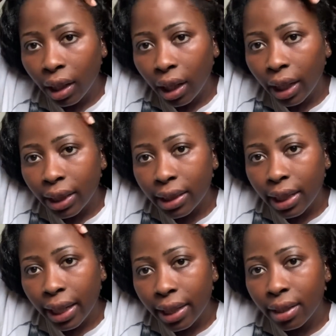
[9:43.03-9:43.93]
It
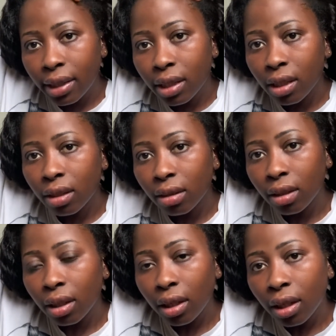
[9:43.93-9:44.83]
takes
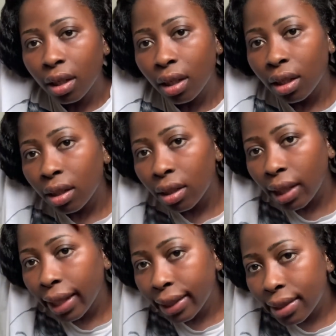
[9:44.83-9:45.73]

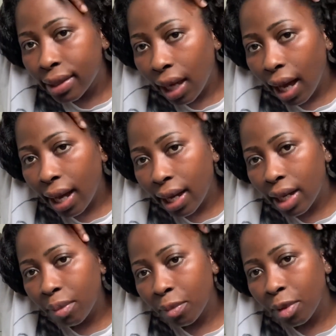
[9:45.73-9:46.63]
like time,